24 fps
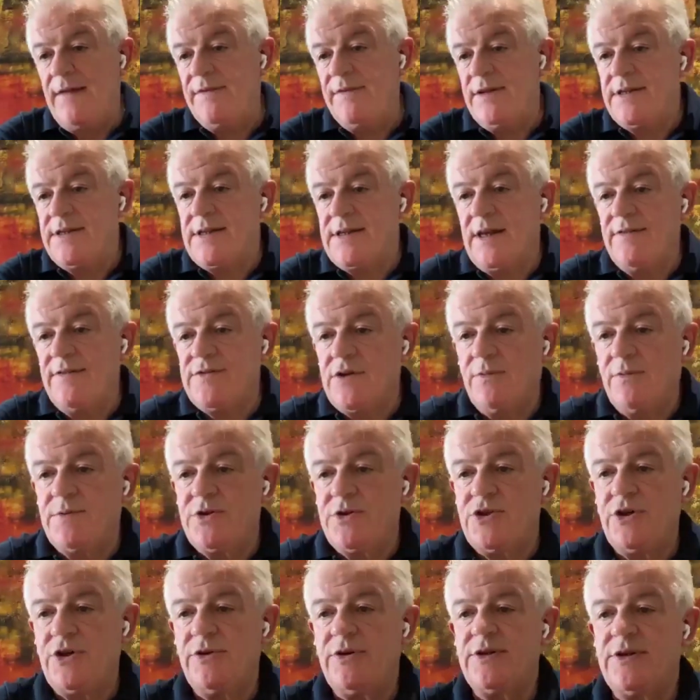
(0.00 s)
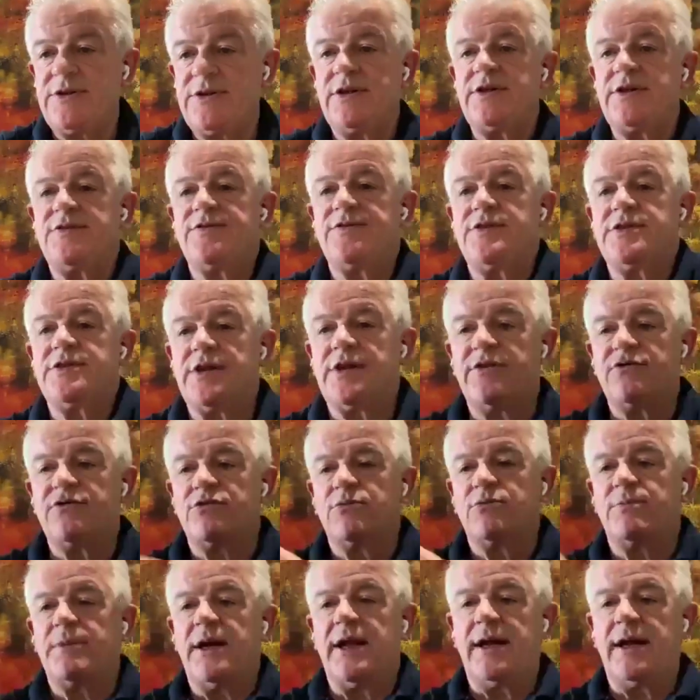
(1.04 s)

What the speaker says: gives opportunities for the central bank.